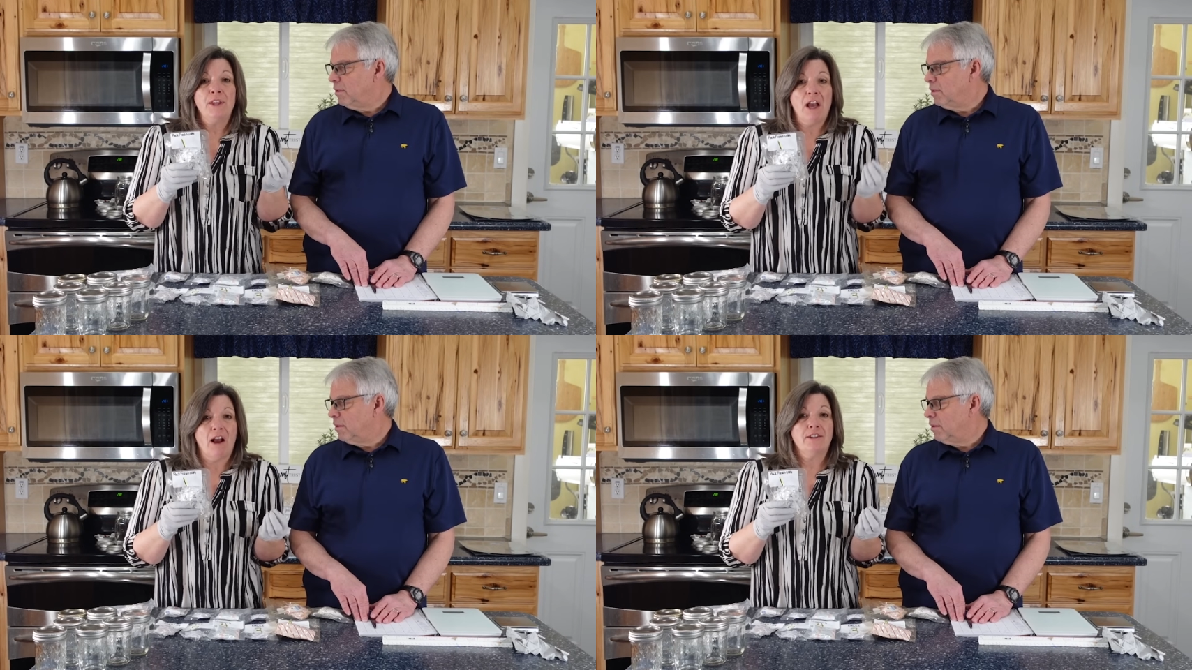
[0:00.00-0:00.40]

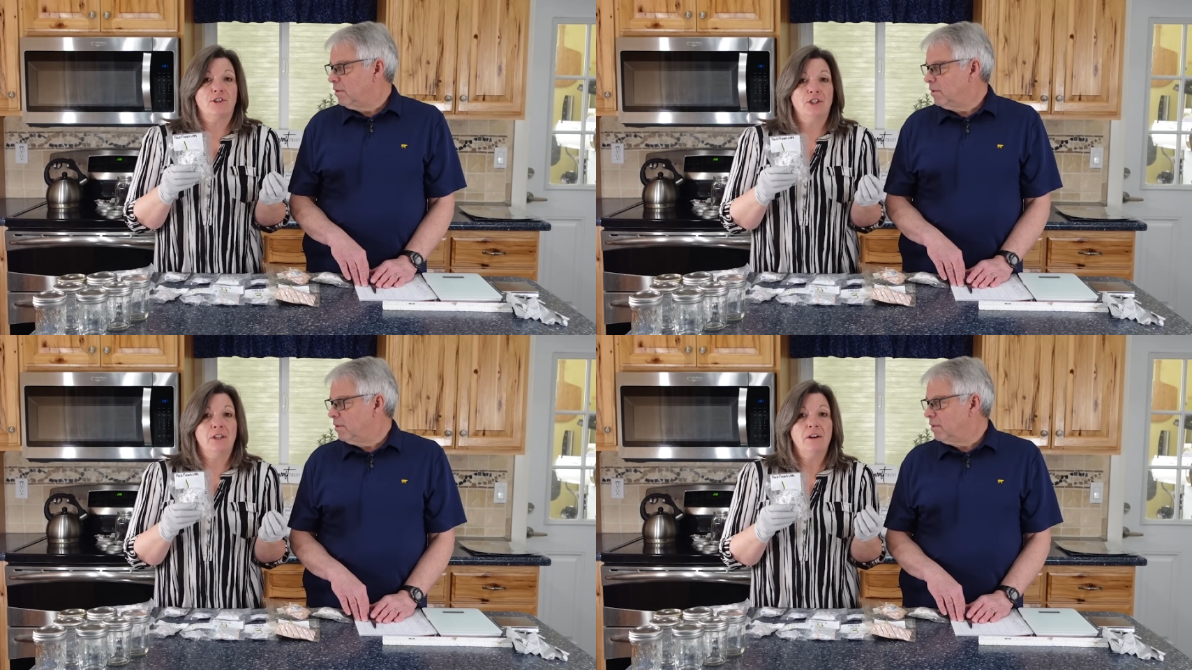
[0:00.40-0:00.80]
Speaker 1: the
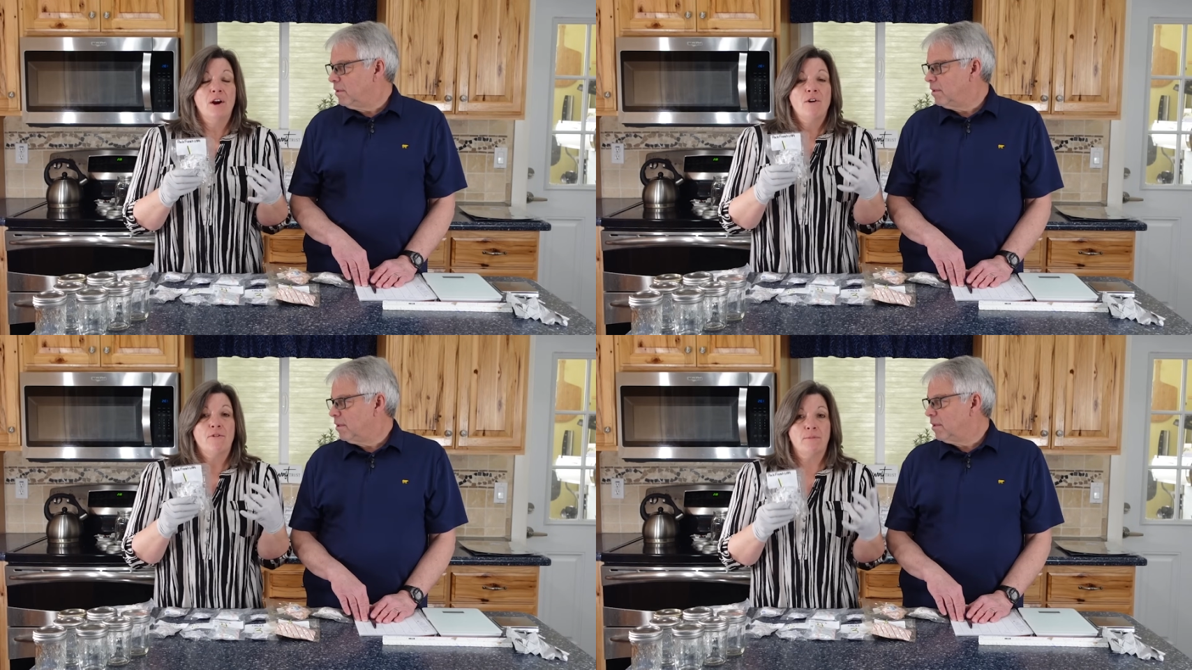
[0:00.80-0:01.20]
oxygen
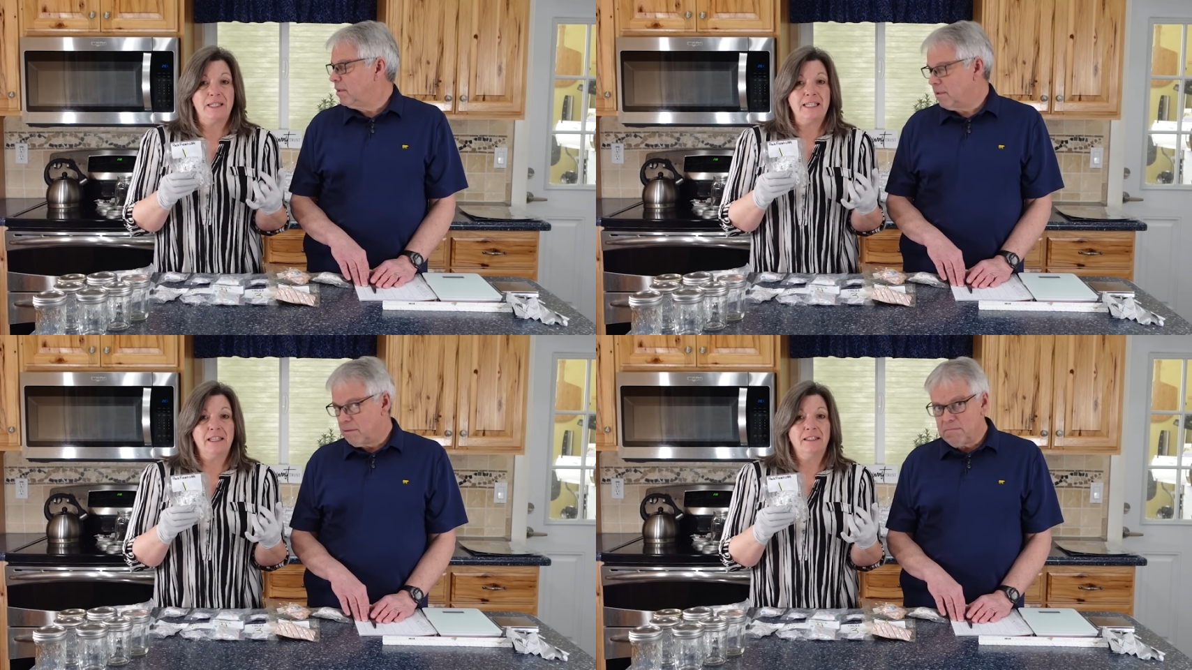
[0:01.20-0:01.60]
from a
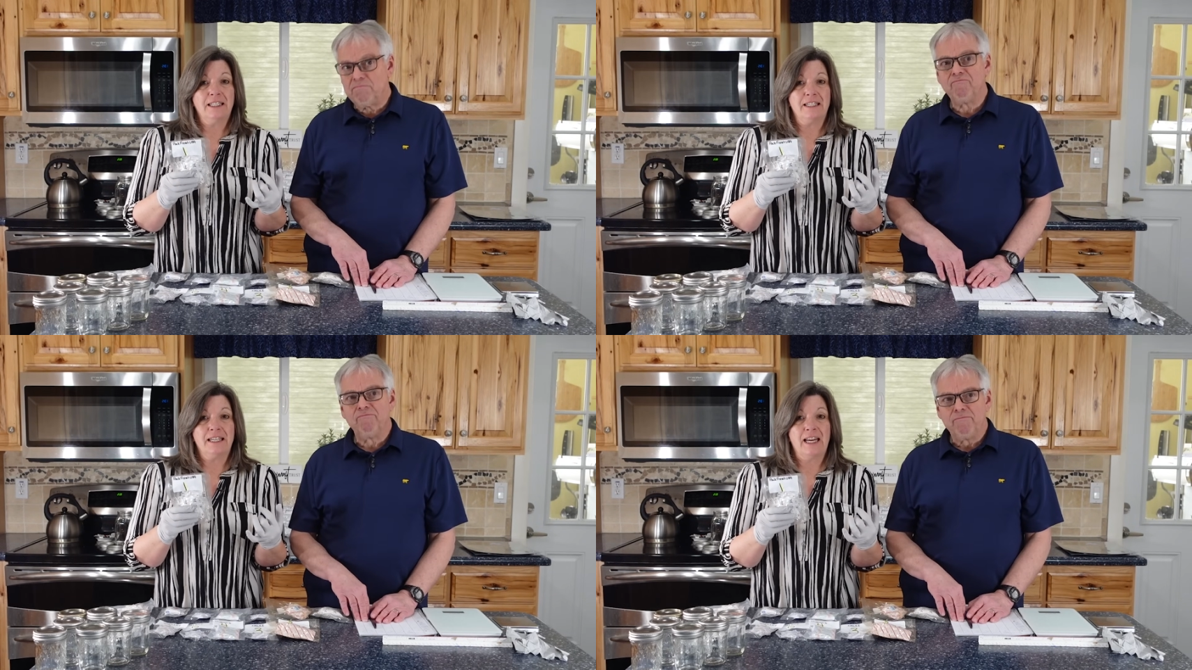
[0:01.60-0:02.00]
sealed
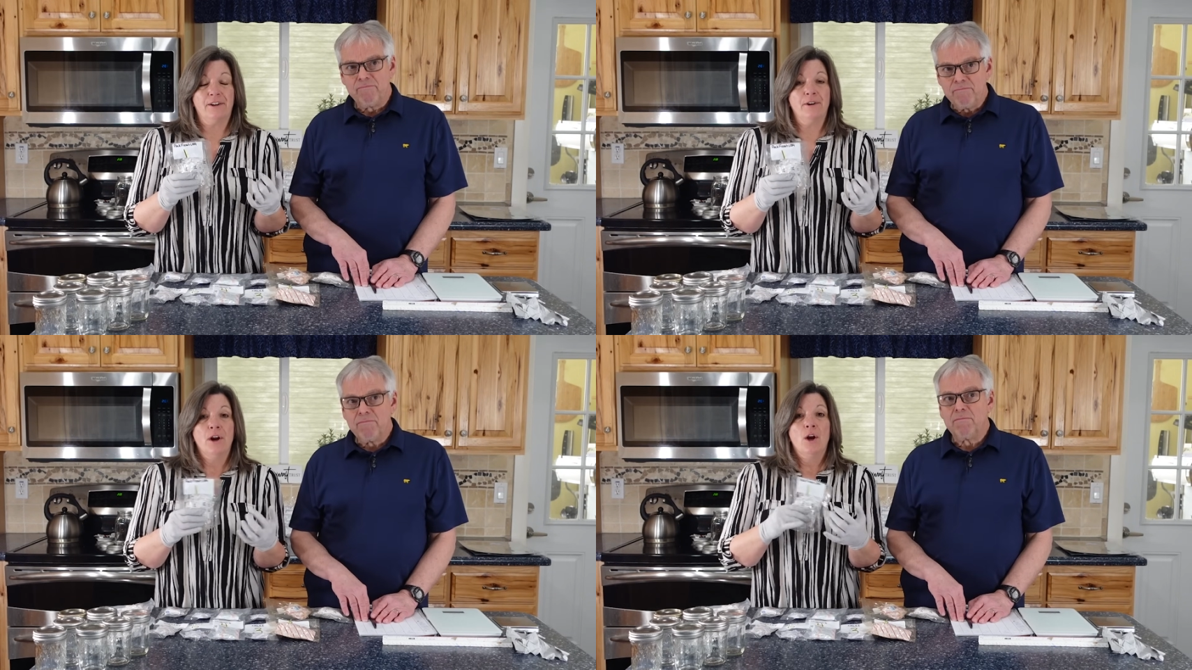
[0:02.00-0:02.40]

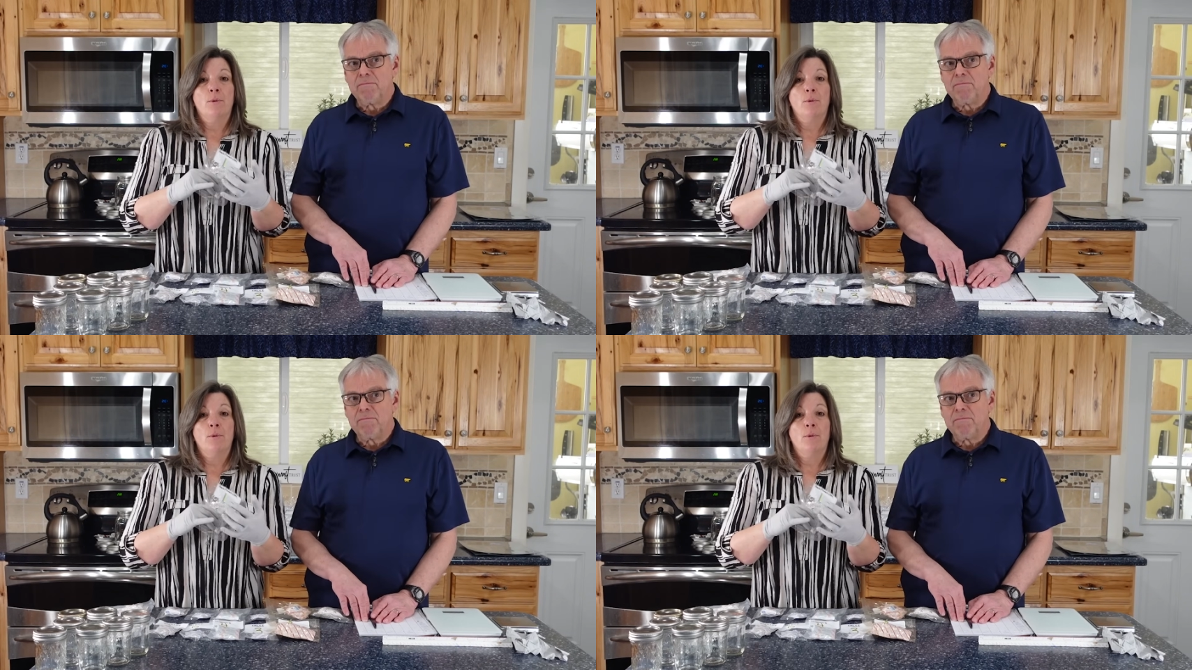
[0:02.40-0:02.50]
container,